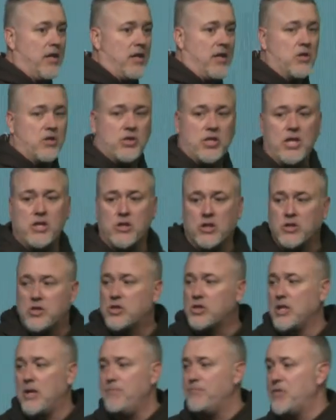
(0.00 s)
You see, there's
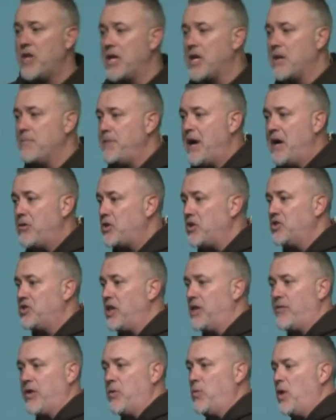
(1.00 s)
something about, because
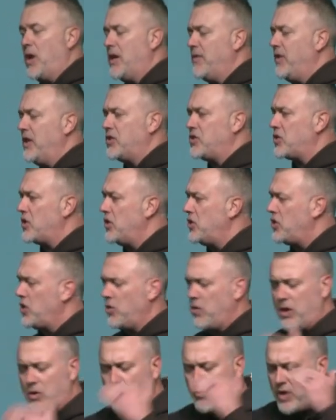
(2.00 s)
every one of us could
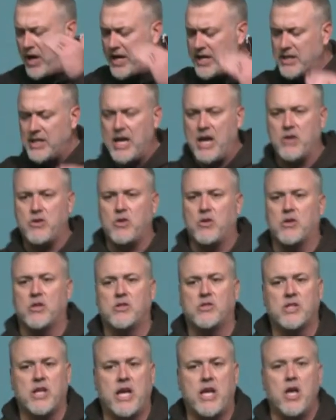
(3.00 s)
do it right now. You
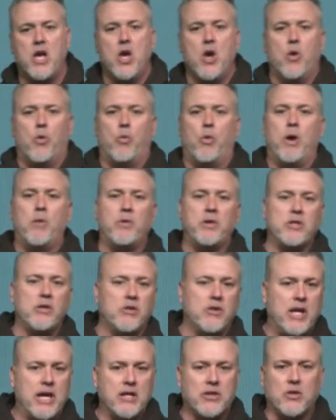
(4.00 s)
could say, what would
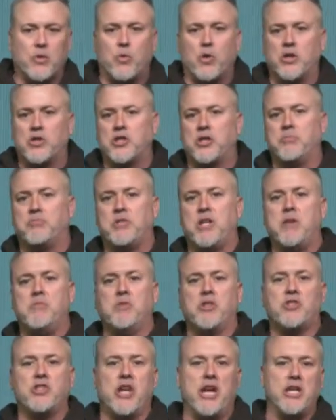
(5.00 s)
you like the worship team
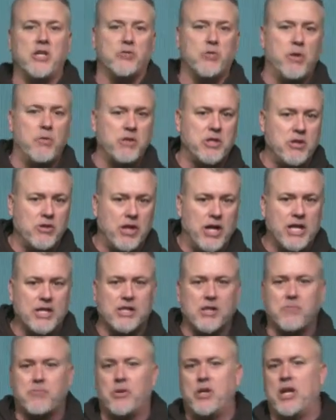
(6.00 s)
to change? What would you like
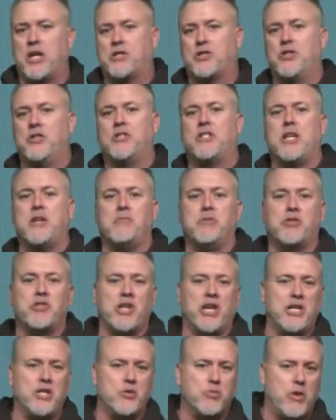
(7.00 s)
the production team to
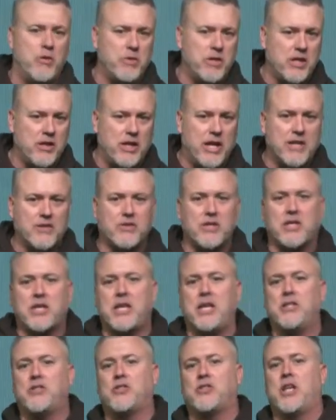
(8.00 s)
change? What would you like the
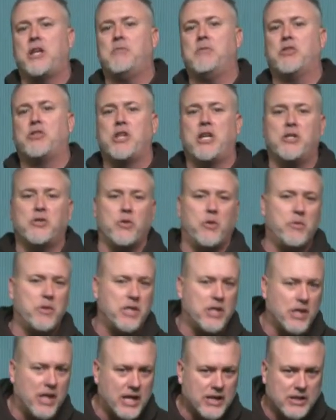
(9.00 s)
kids team to change? What would
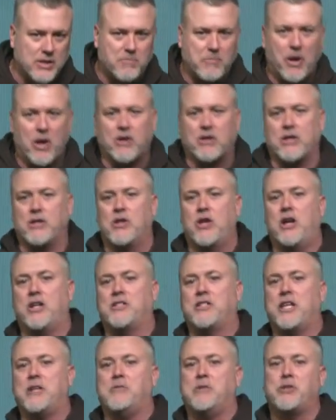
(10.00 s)
you like the parking
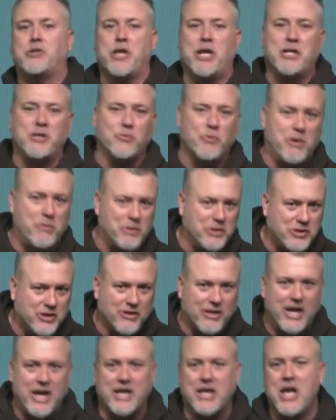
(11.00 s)
lot team to change? What would
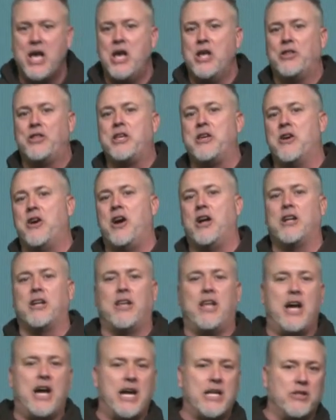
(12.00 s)
you like the
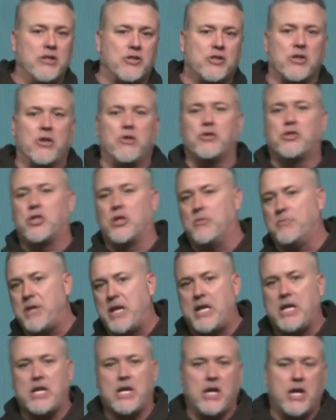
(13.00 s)
online, the social
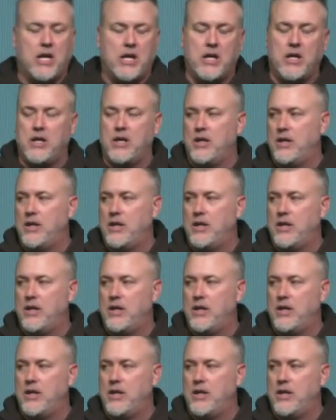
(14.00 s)
media?